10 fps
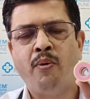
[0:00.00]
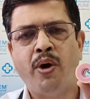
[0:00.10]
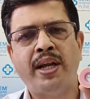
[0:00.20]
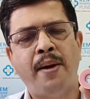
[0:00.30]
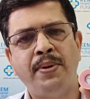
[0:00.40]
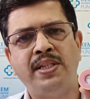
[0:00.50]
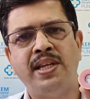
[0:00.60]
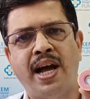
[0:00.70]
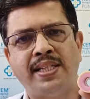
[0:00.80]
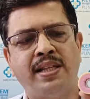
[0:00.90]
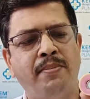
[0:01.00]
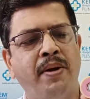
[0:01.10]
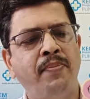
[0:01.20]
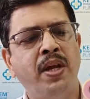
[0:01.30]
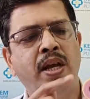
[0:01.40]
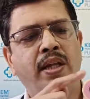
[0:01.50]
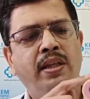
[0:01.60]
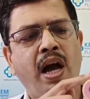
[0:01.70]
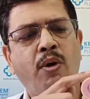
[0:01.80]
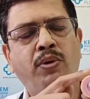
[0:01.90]
What happens in asthma?
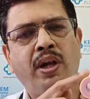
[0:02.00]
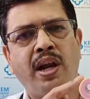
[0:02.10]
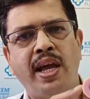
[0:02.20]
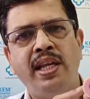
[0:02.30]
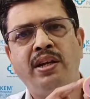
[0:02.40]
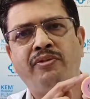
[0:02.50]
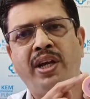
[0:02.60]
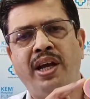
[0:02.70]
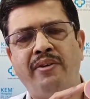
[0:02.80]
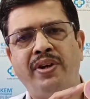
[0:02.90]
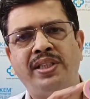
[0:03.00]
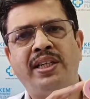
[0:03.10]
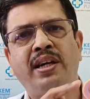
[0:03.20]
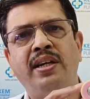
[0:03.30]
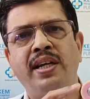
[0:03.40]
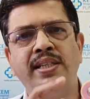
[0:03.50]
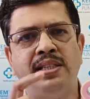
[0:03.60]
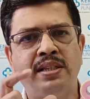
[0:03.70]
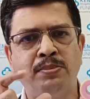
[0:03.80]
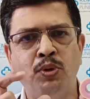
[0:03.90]
The outer lining of the airways, it
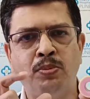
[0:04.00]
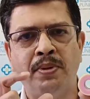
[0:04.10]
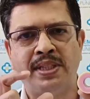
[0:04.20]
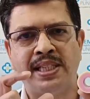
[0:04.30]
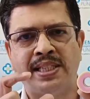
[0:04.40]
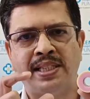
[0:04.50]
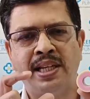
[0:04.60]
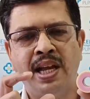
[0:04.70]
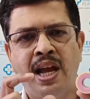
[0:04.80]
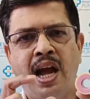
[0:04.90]
contains the smooth muscles,